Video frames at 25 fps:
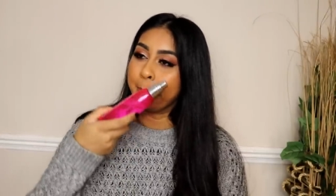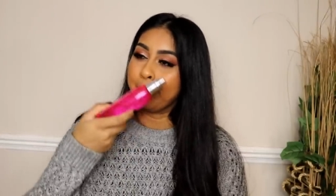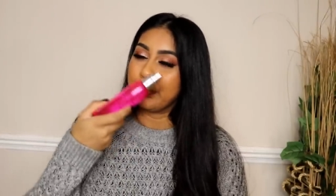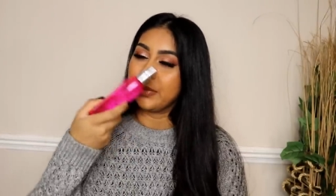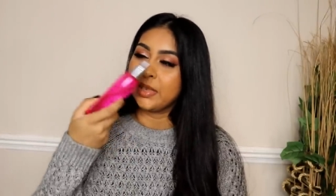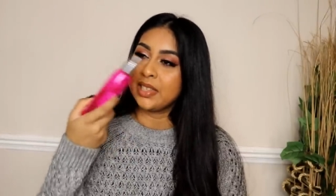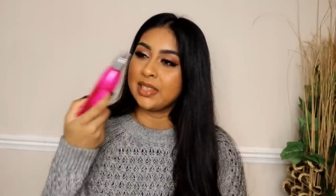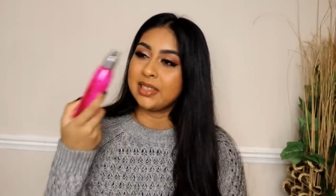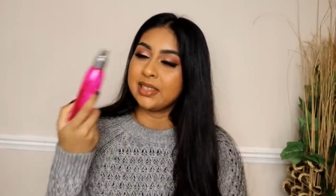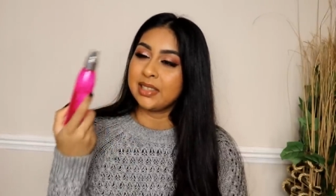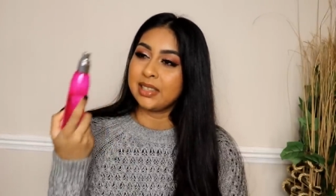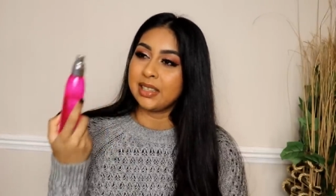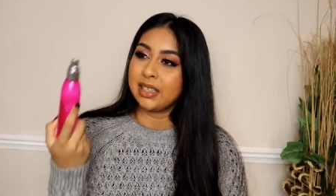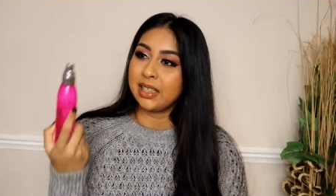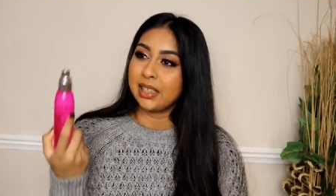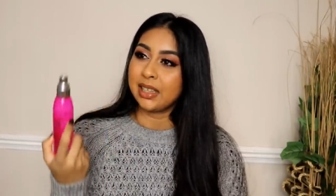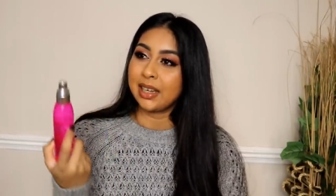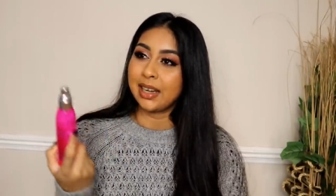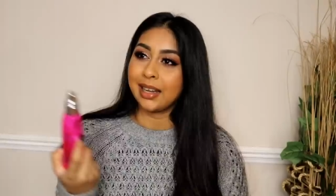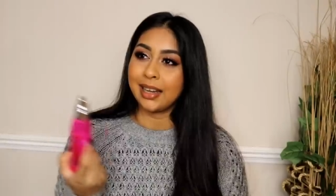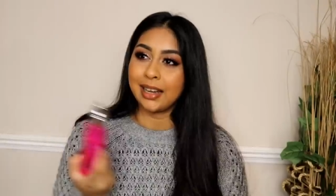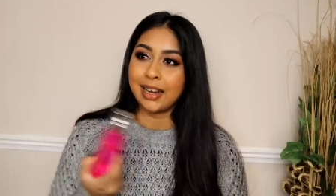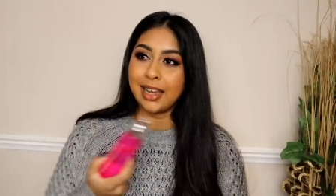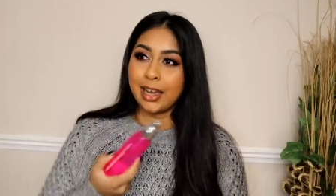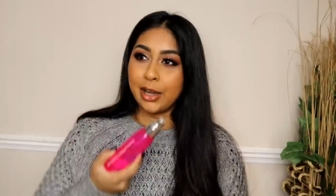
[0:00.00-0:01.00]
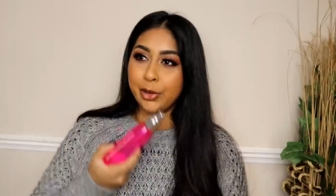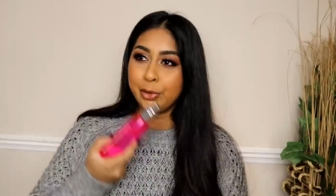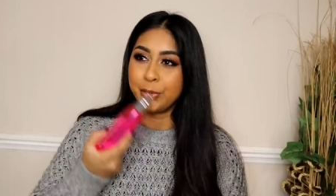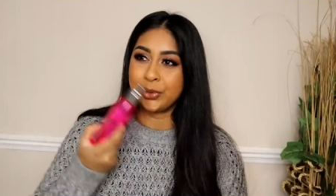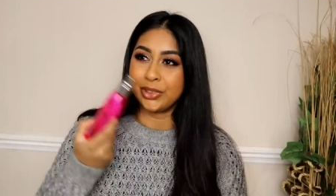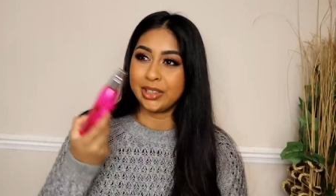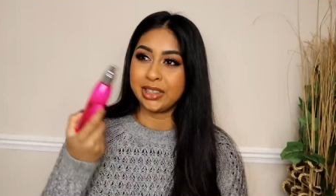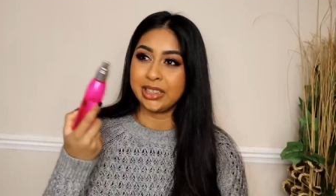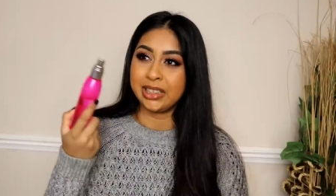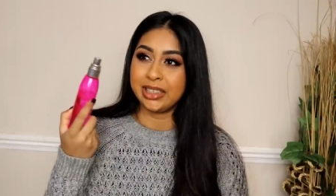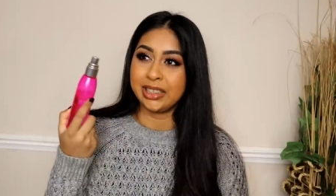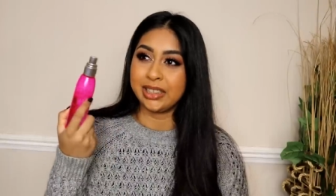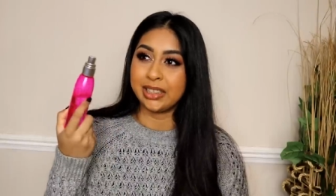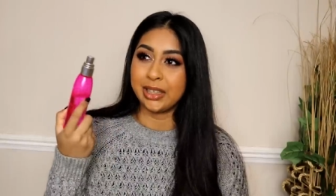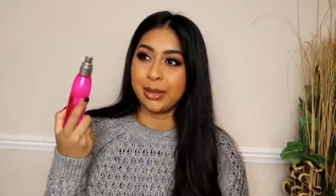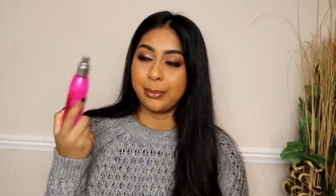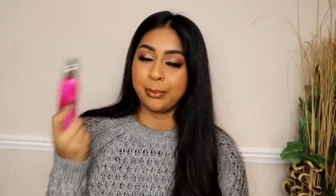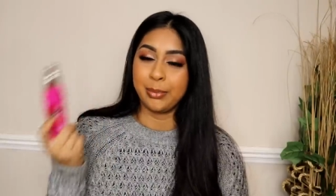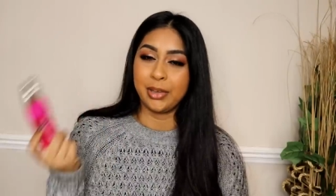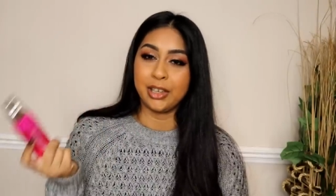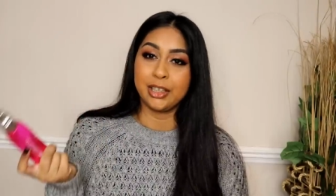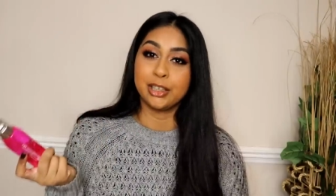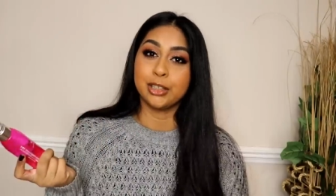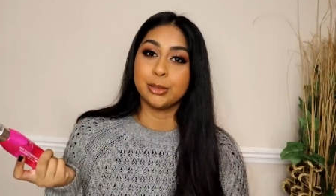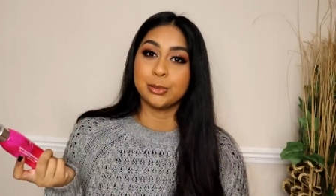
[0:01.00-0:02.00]
misty cloudy
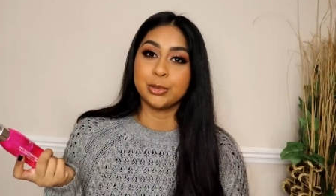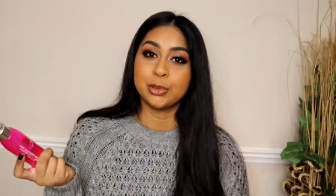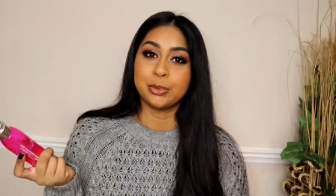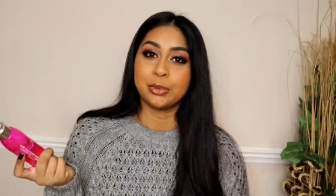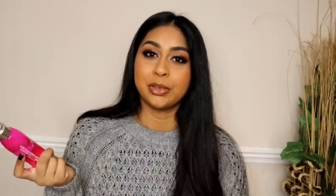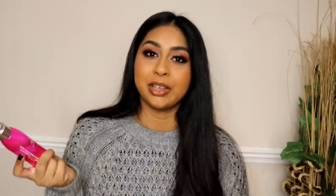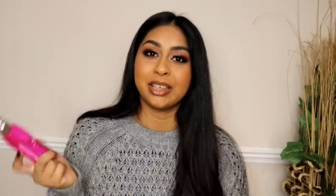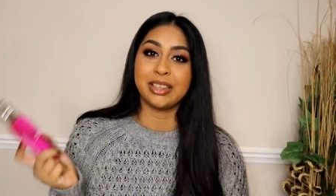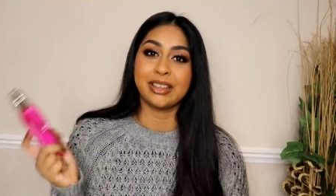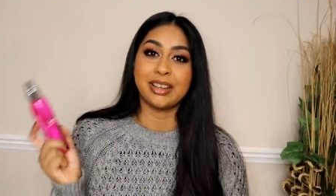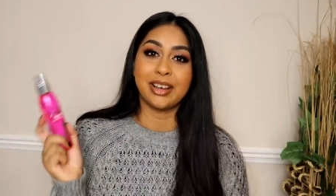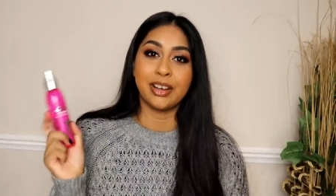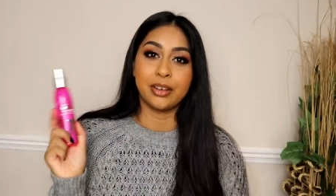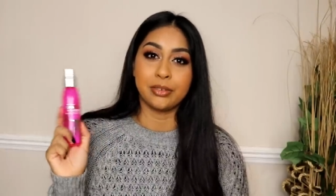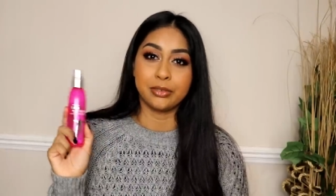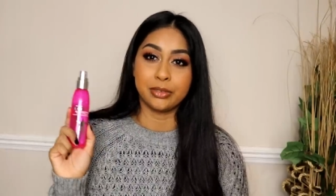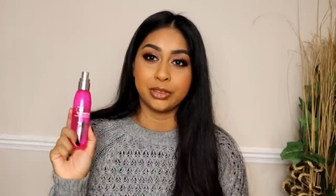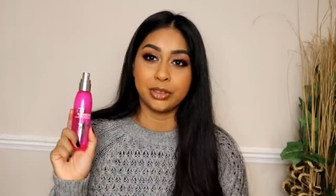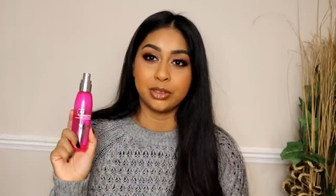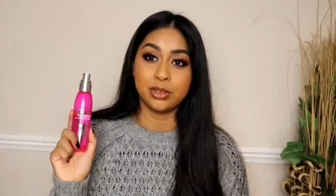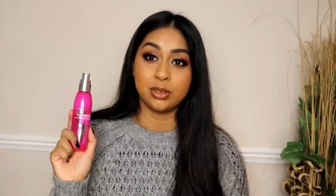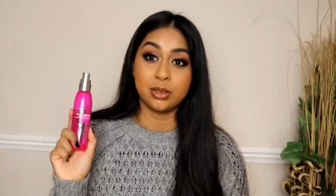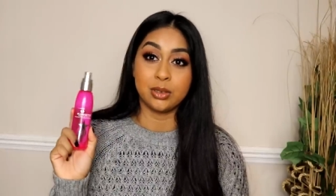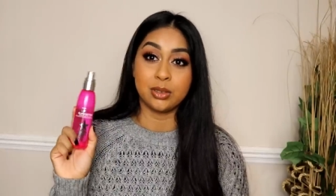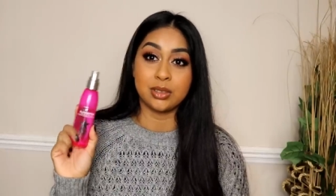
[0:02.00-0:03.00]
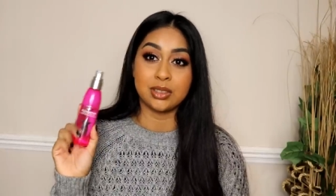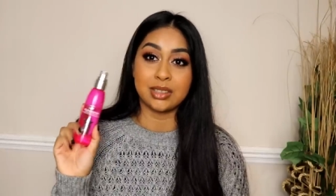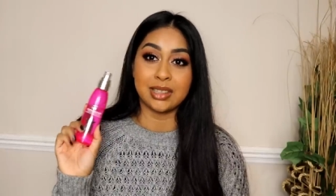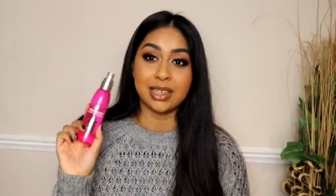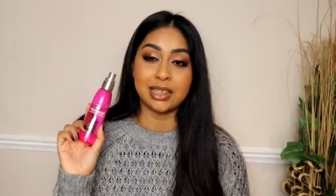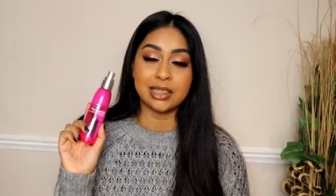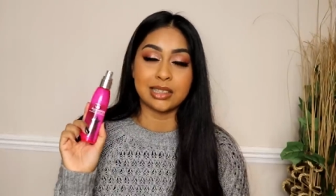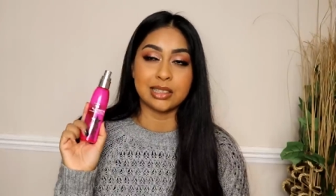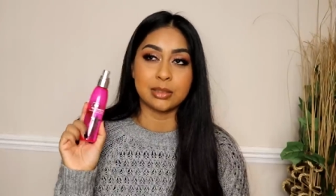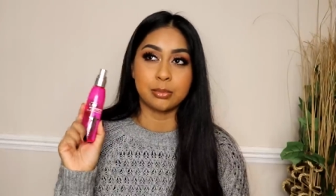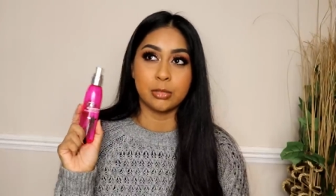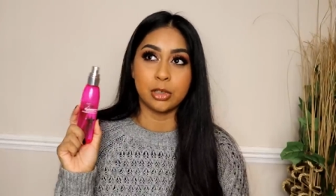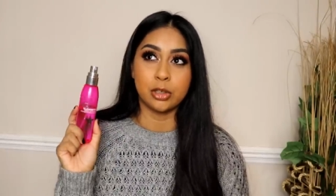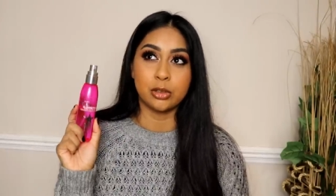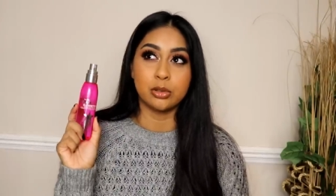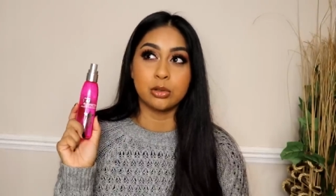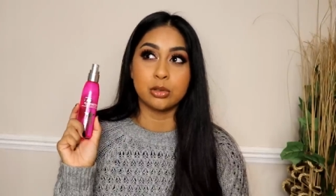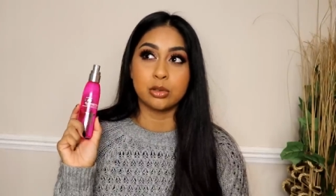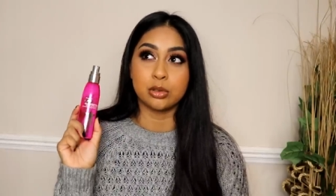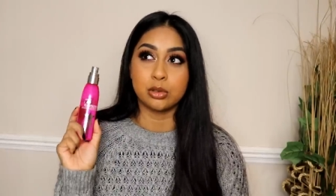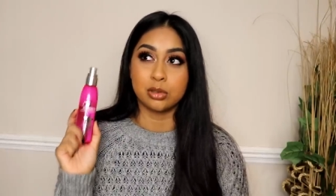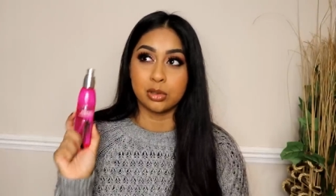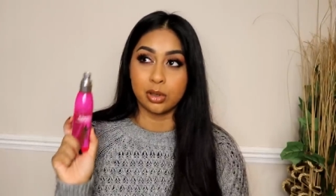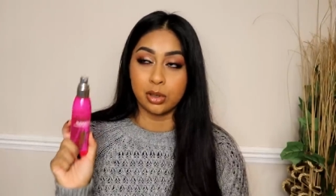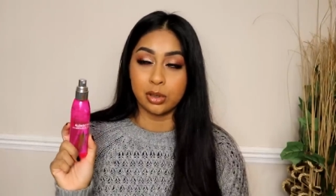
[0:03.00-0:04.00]
makeup spray that I've used that
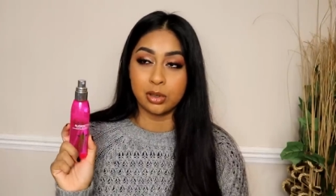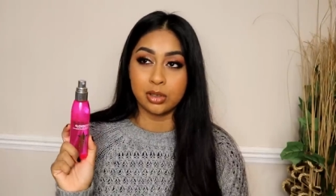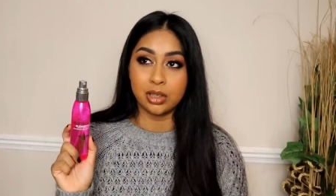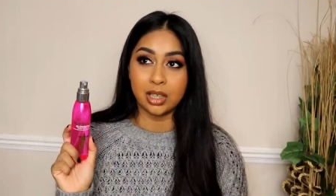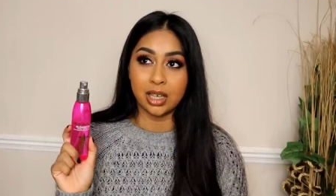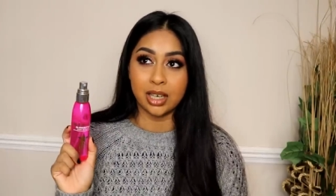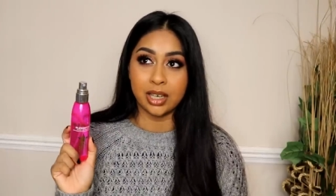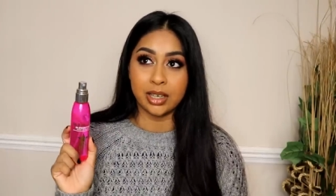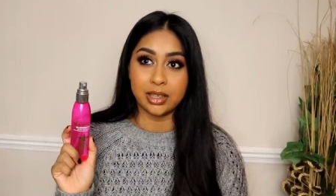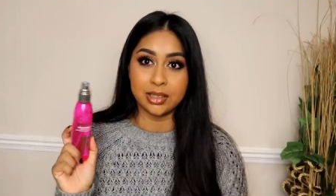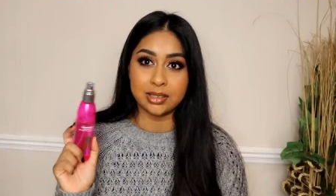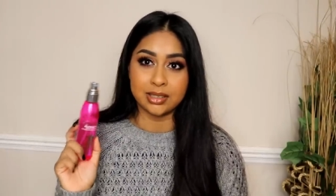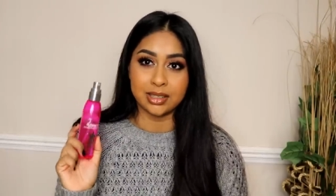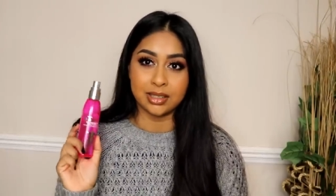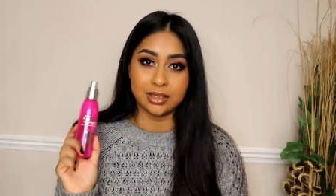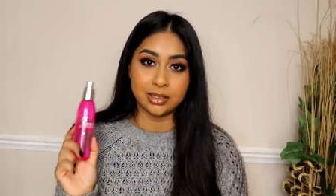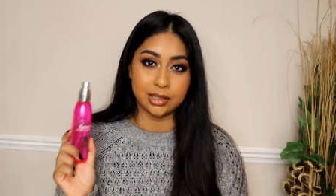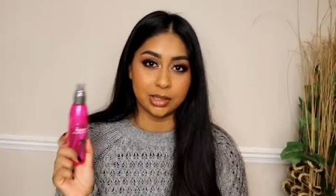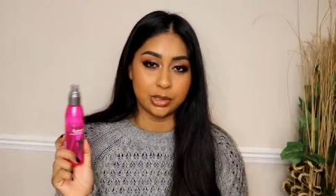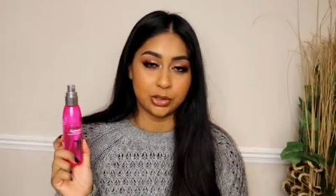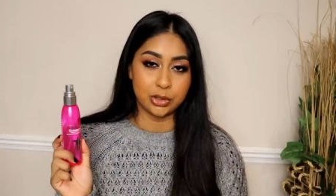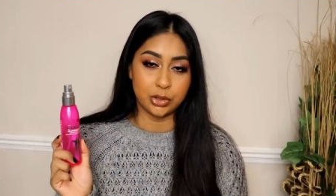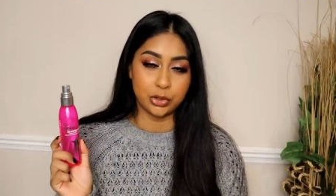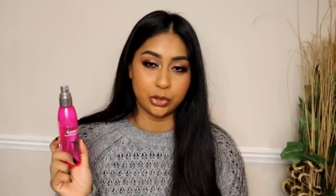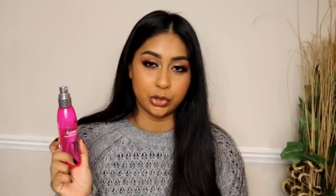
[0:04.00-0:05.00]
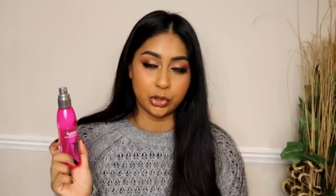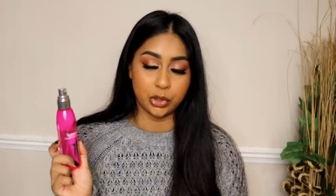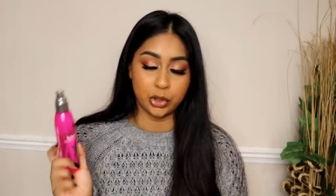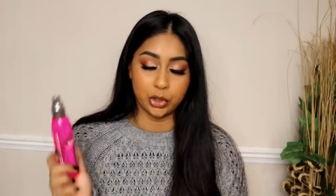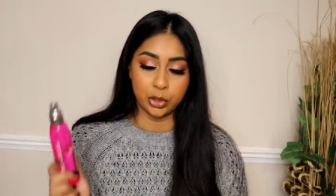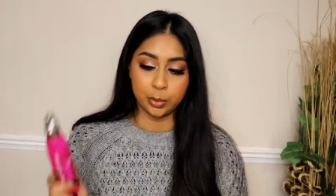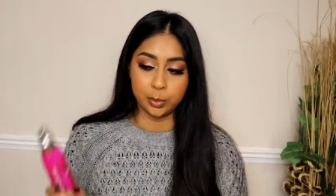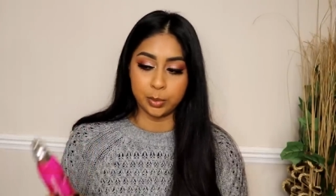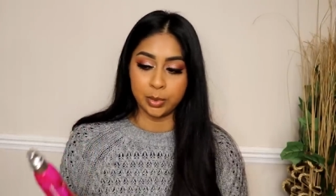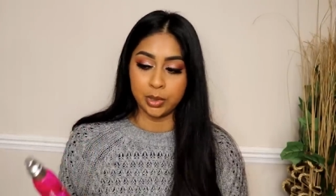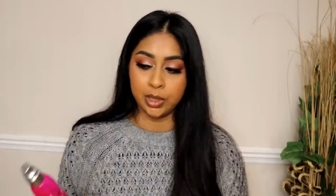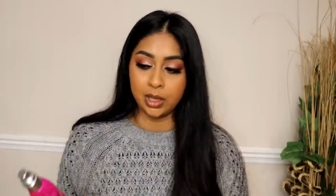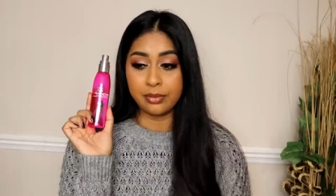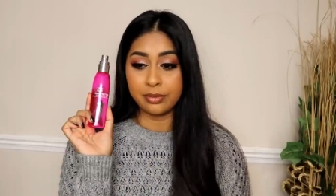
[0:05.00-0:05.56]
smells so nice and does the job.